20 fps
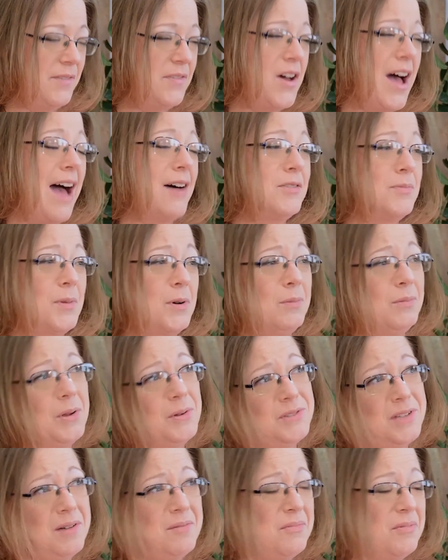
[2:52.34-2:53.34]
if the hospital
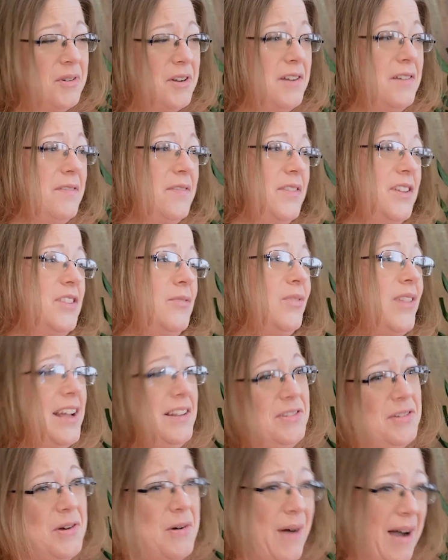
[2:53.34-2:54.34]
blows up? What if the
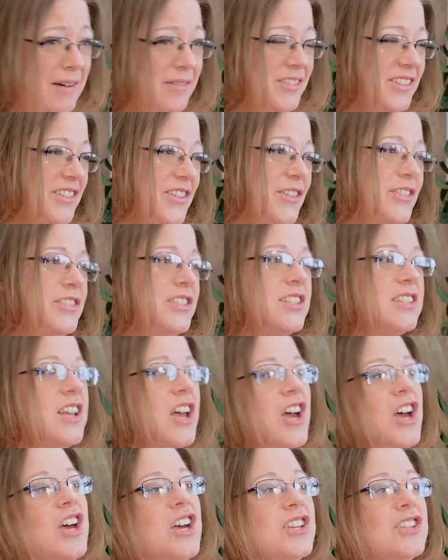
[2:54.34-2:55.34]
lights go out? It's just
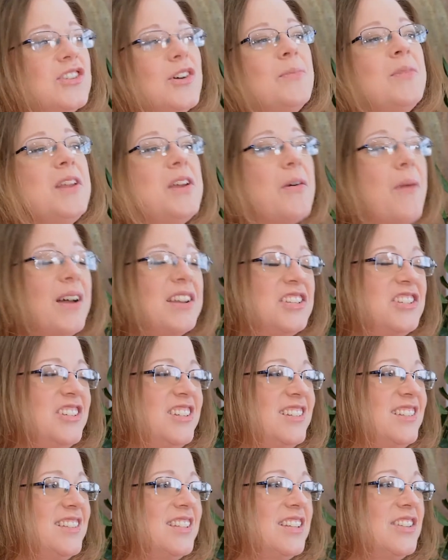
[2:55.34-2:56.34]
so many
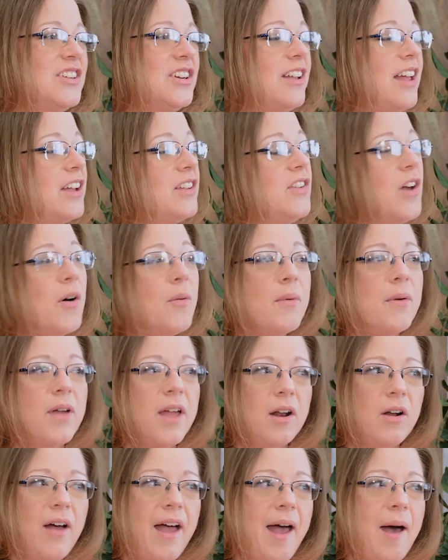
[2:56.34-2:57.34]
questions, and they're like, nope,
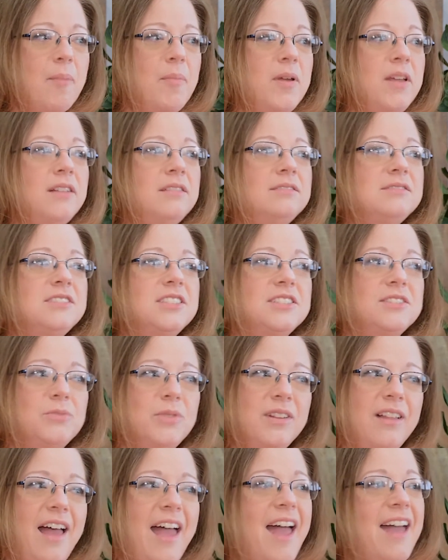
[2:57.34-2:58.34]
it'll happen. Just
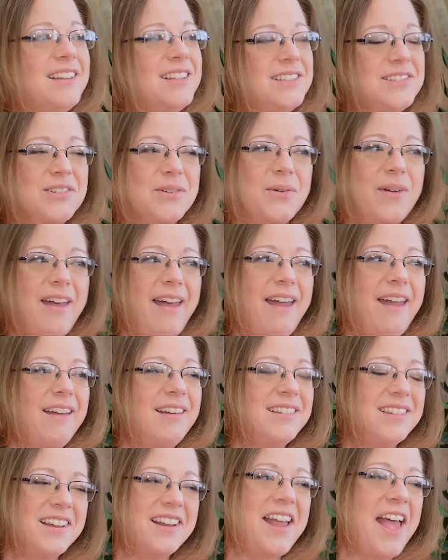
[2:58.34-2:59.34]
relax, it's okay,
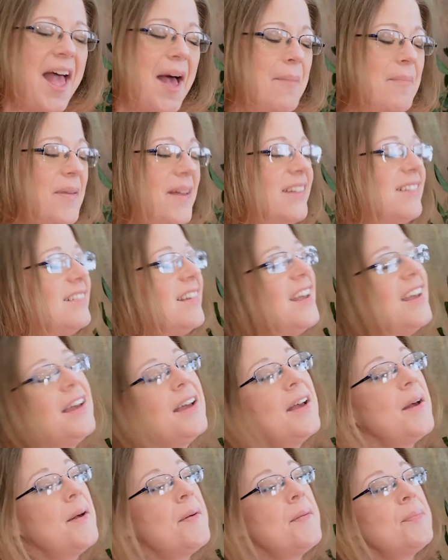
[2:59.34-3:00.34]
it's gonna happen.
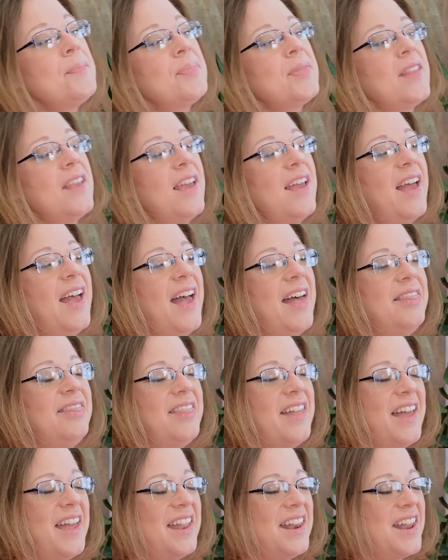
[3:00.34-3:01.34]
And
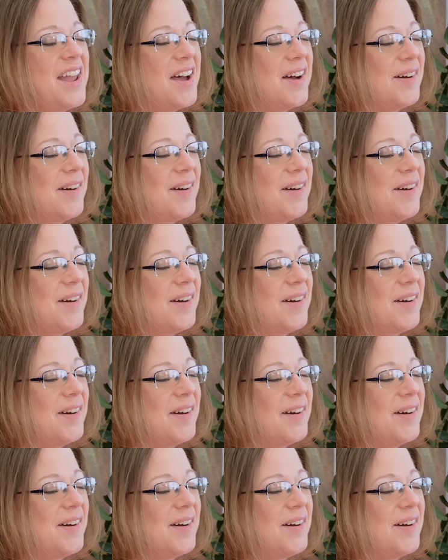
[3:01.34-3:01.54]
then